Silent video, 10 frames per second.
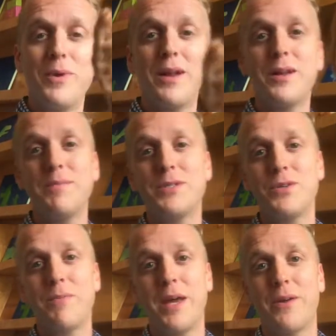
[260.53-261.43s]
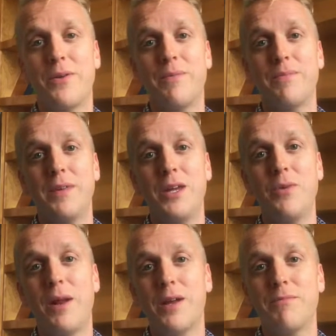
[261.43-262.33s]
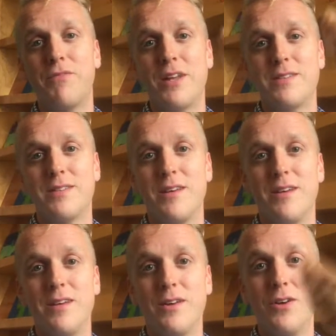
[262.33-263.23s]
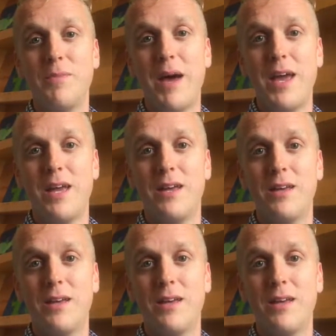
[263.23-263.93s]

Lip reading: welcome, Mr. Michael. And you're welcome, friends. Goodbye.